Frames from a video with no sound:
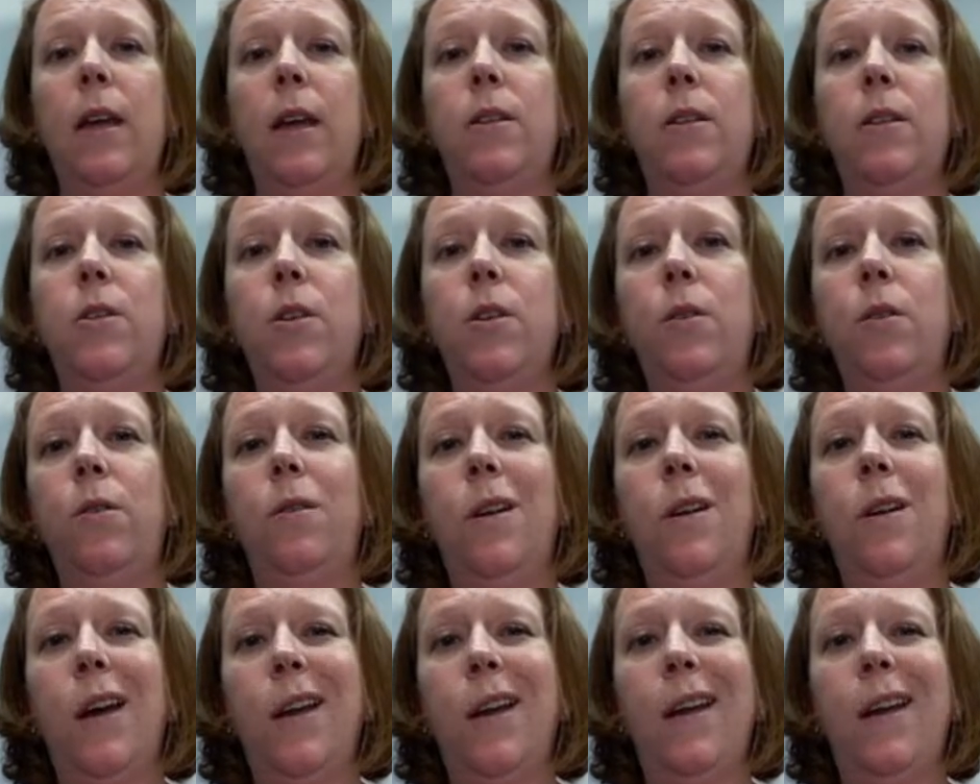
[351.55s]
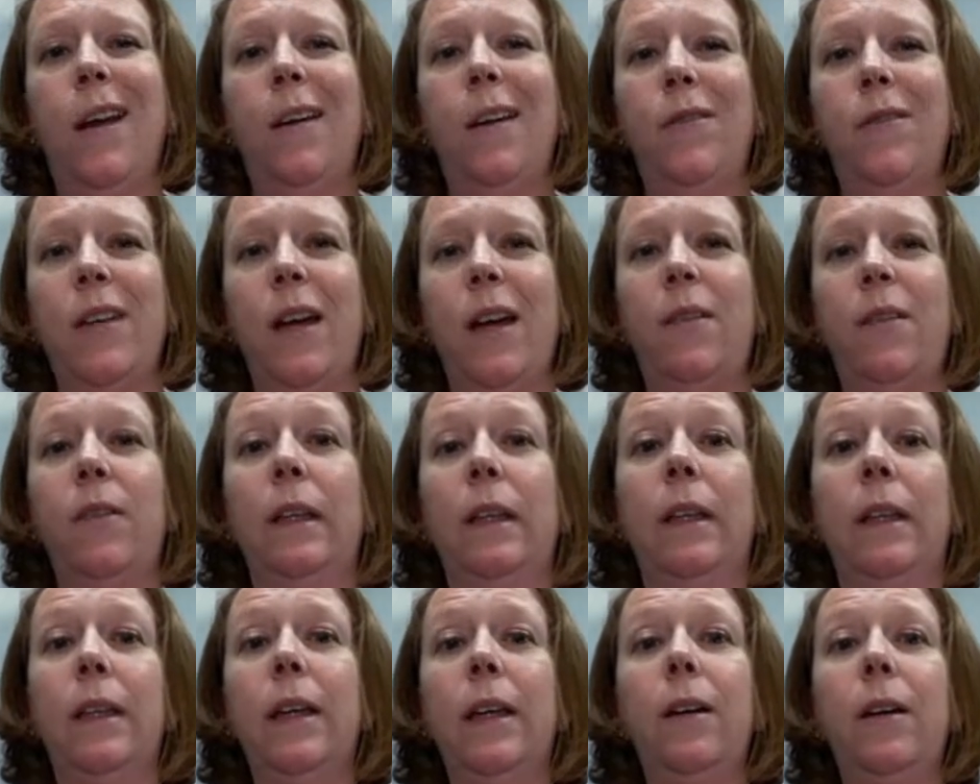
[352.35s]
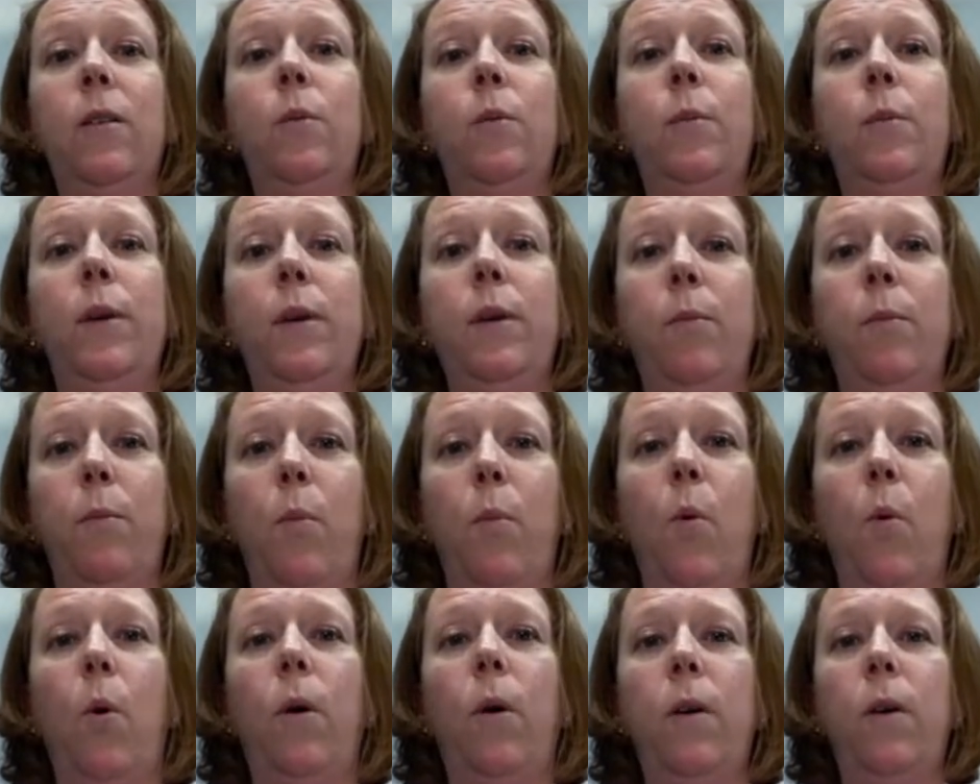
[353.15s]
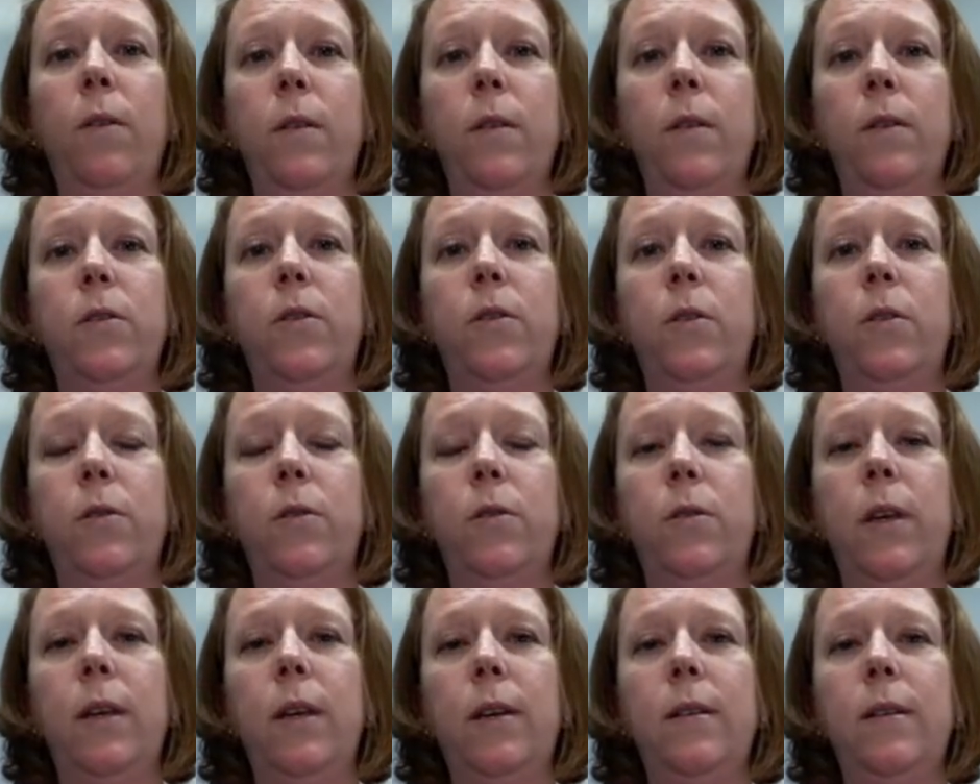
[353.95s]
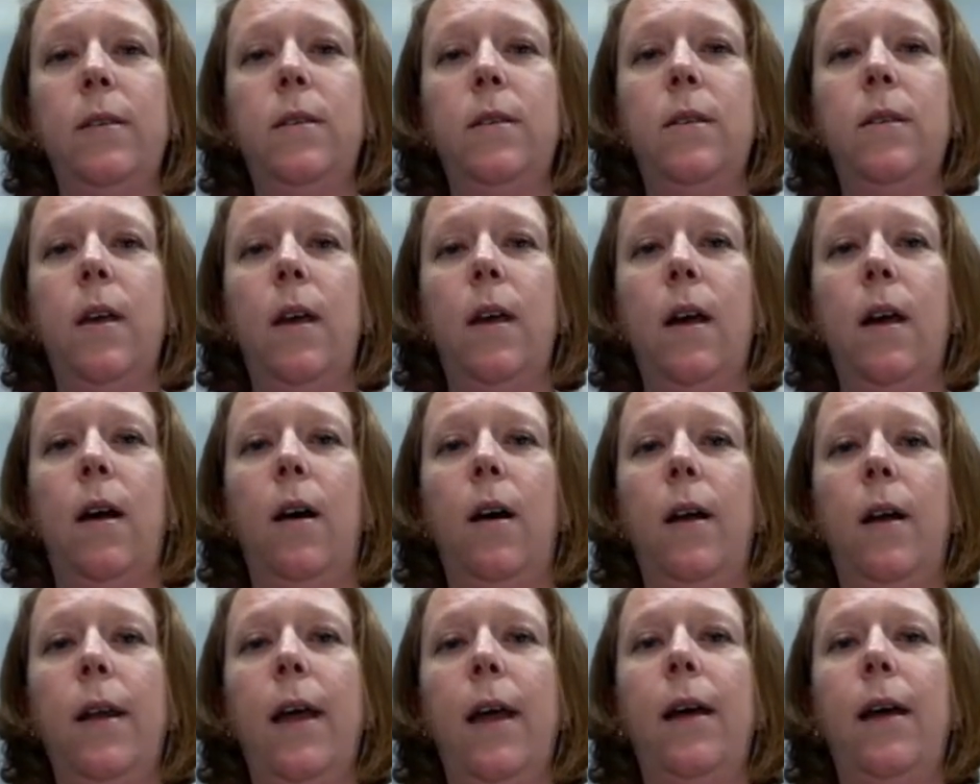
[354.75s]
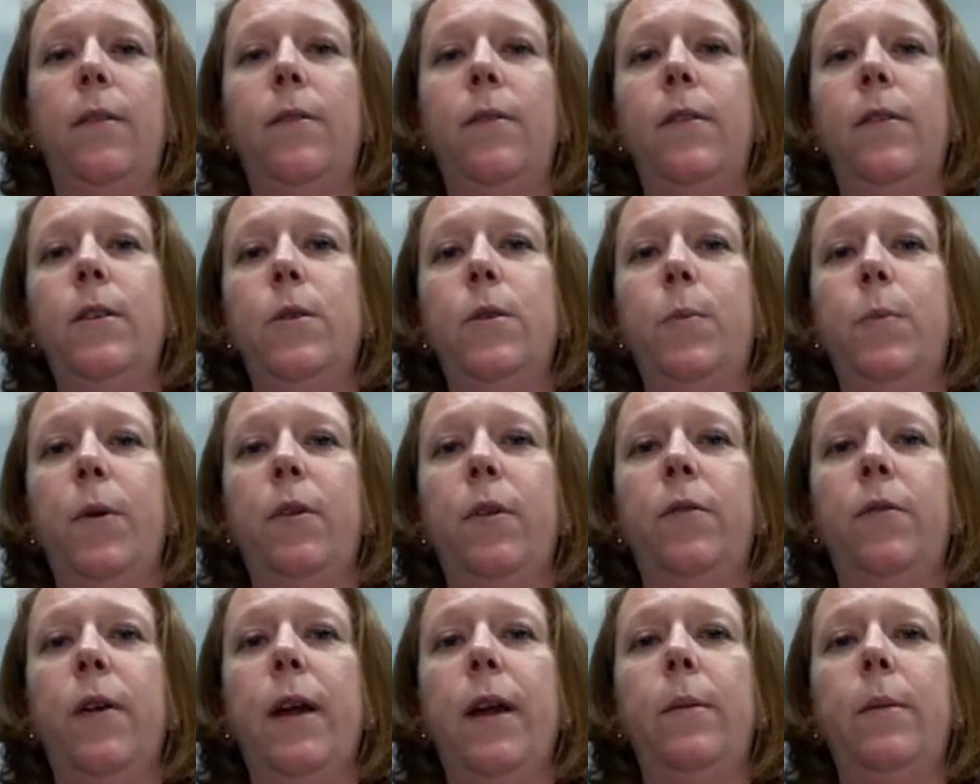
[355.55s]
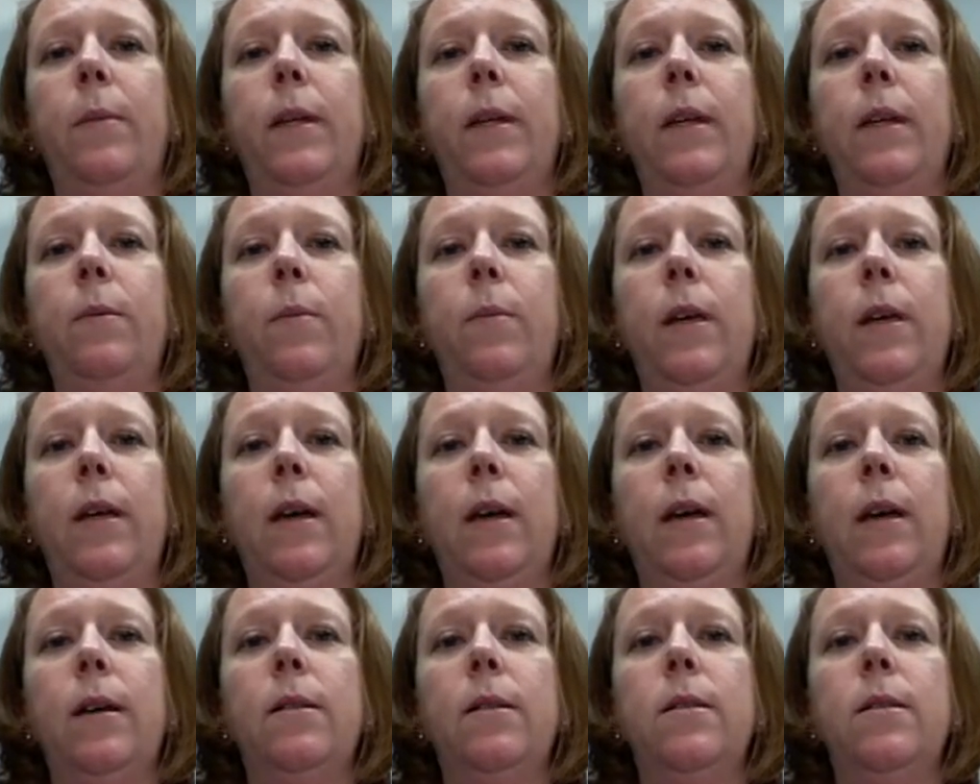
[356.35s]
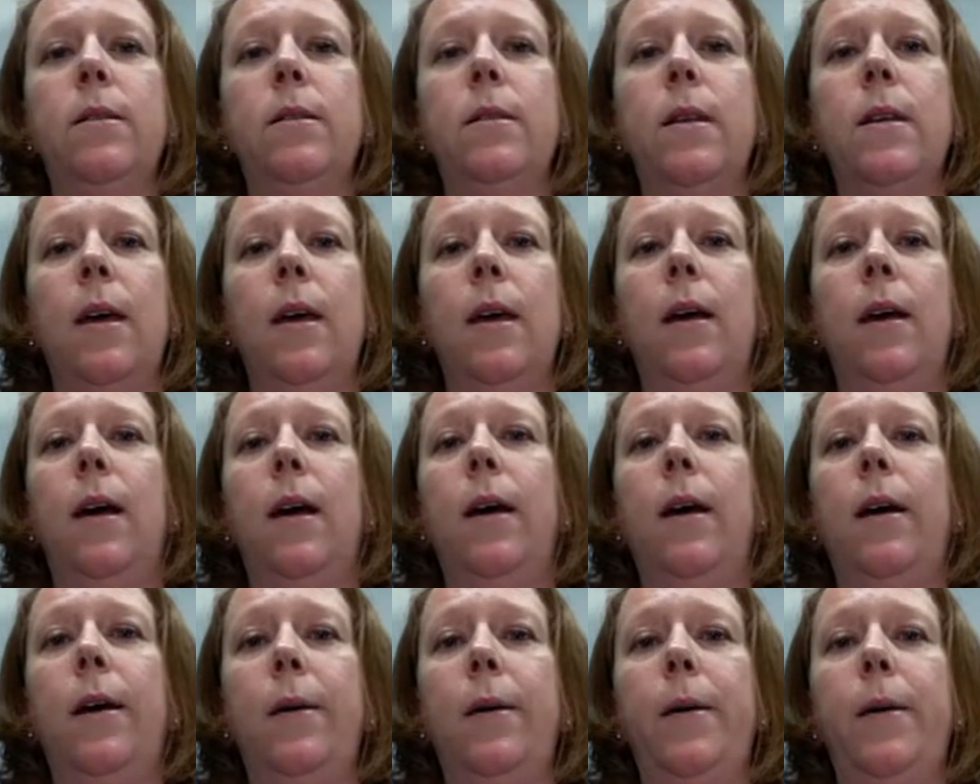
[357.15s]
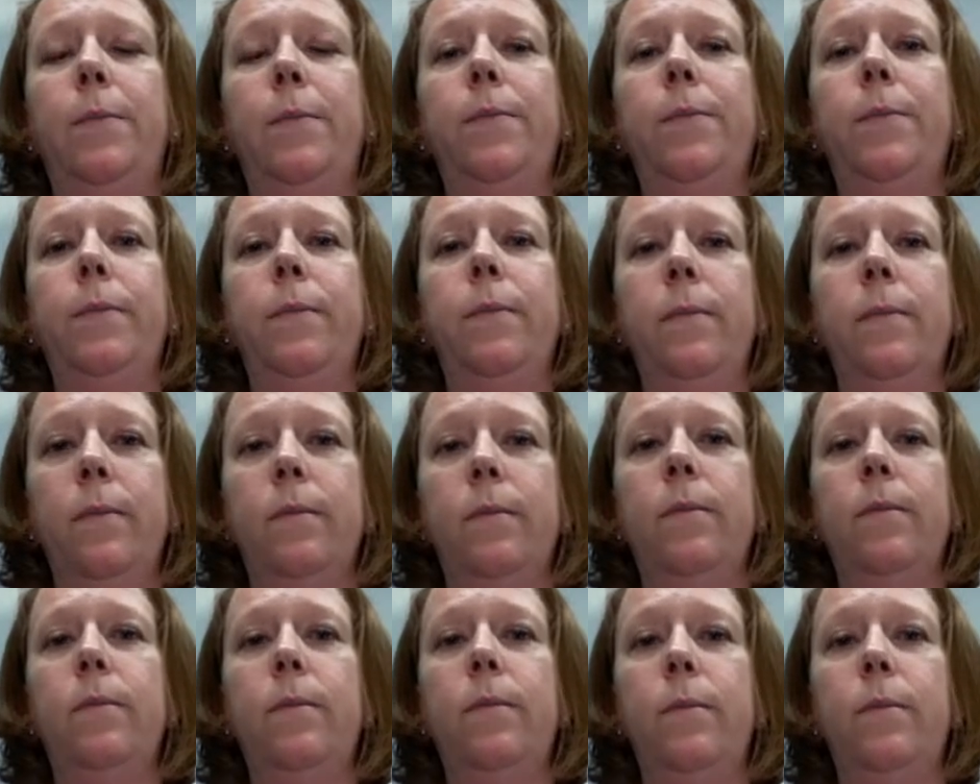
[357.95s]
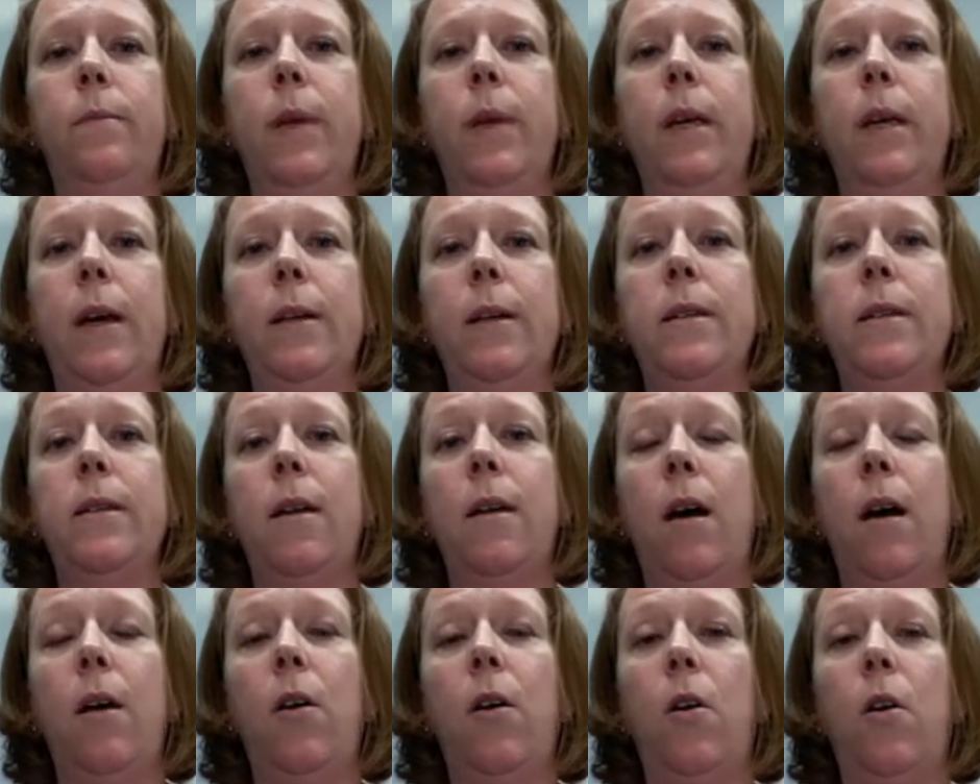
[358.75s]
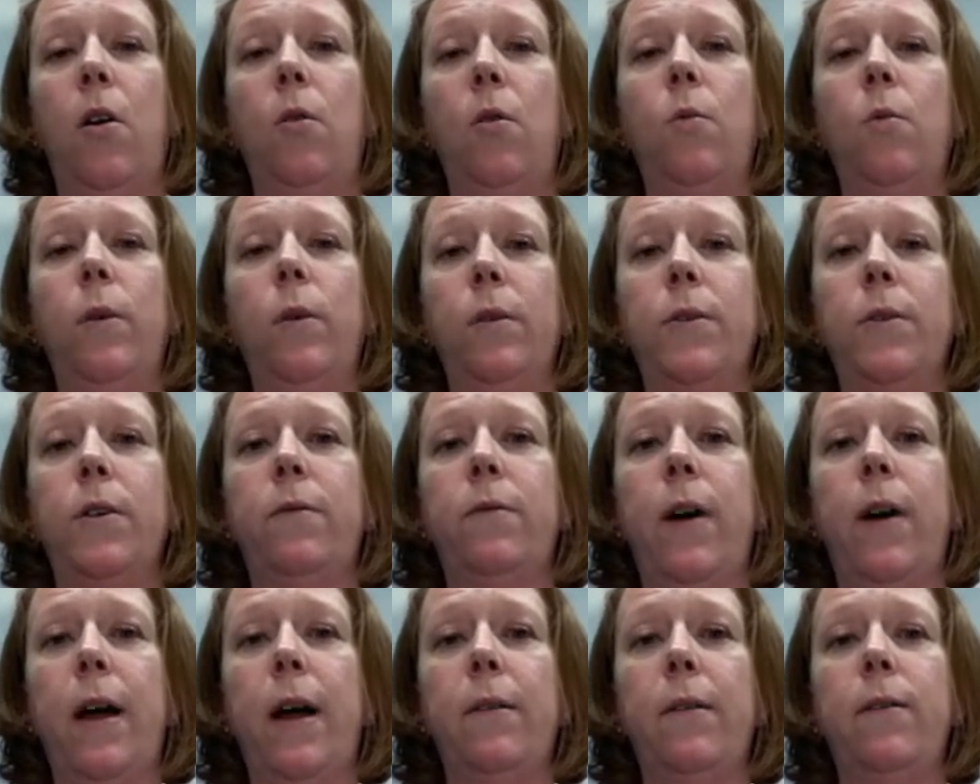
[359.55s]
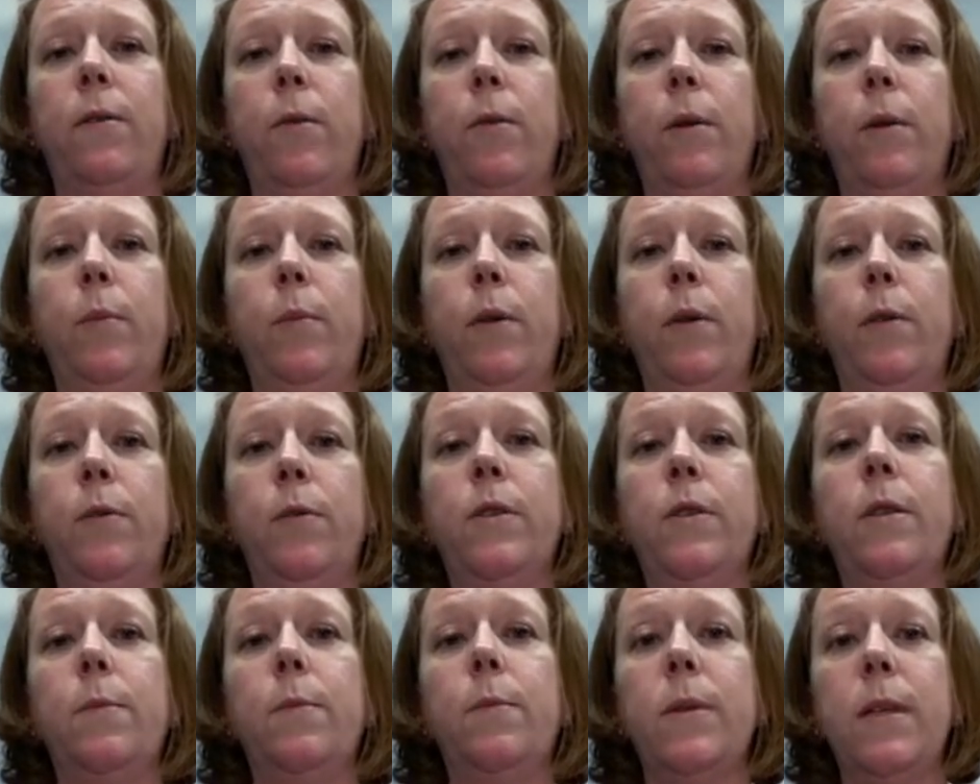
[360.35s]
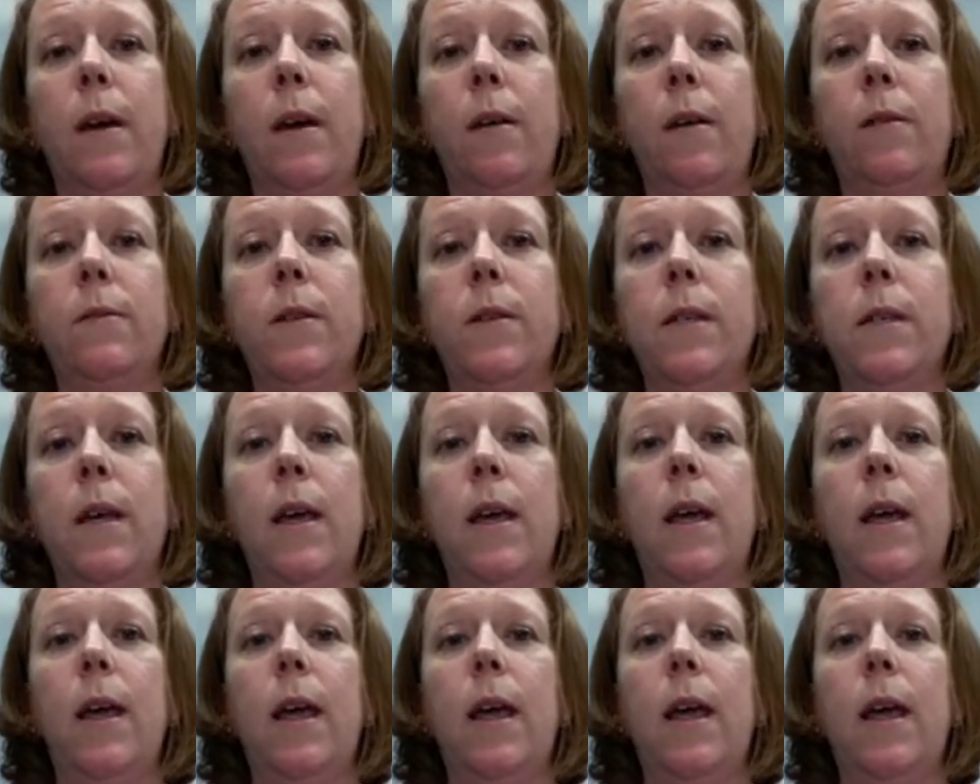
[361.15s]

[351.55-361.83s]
and so you kind of have to have a little bit more than 2 kids on average per family because not all will survive and reproduce themselves.